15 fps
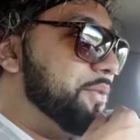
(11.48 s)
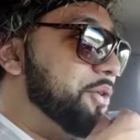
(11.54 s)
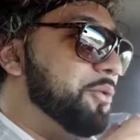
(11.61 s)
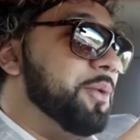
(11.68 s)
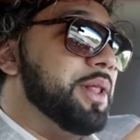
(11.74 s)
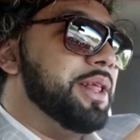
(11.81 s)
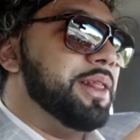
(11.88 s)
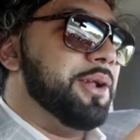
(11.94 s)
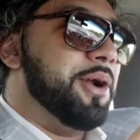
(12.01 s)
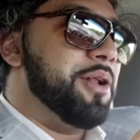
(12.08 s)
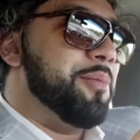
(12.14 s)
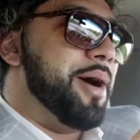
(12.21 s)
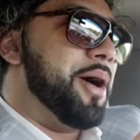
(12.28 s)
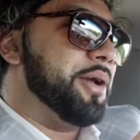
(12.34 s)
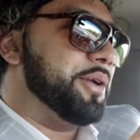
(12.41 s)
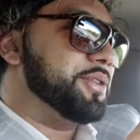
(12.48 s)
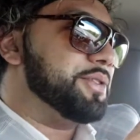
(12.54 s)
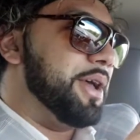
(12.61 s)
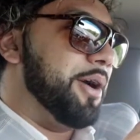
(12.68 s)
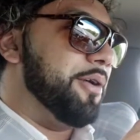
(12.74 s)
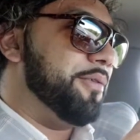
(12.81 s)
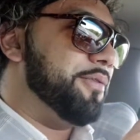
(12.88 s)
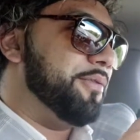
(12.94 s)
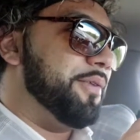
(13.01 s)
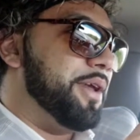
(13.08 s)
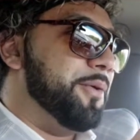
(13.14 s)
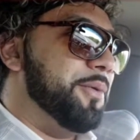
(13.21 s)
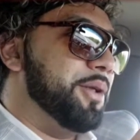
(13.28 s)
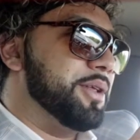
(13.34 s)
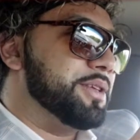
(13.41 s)
You really learn about yourself
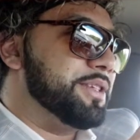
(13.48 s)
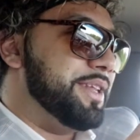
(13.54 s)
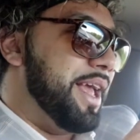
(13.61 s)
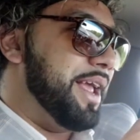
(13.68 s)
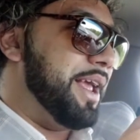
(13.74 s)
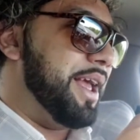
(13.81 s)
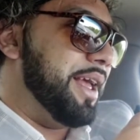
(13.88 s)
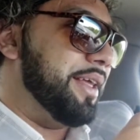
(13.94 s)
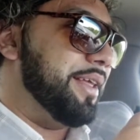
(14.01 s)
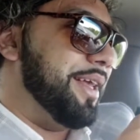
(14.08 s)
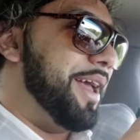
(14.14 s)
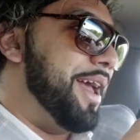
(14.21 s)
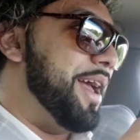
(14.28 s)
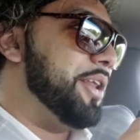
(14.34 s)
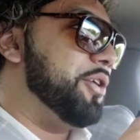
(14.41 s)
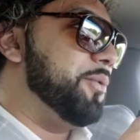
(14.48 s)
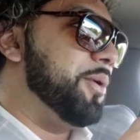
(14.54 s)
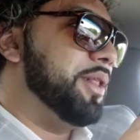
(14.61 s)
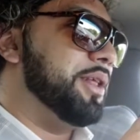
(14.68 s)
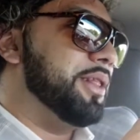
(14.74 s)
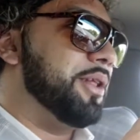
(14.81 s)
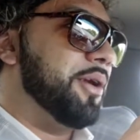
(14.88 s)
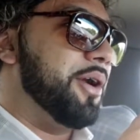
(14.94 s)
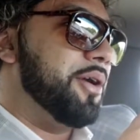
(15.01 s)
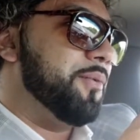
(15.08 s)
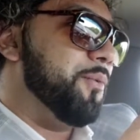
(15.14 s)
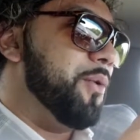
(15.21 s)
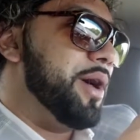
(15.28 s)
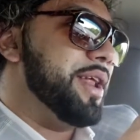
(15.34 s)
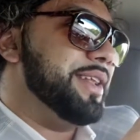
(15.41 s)
in real estate, and you really learn
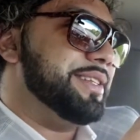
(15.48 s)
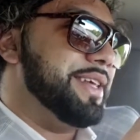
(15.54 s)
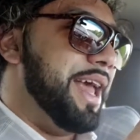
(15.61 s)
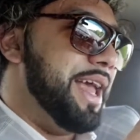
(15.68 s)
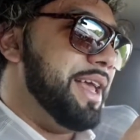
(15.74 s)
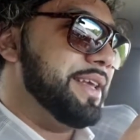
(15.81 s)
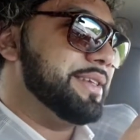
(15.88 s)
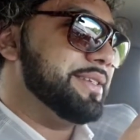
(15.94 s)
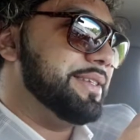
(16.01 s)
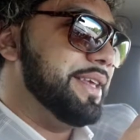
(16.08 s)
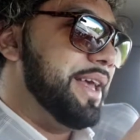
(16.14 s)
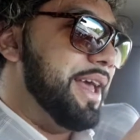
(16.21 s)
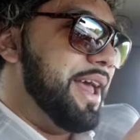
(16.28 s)
what it takes.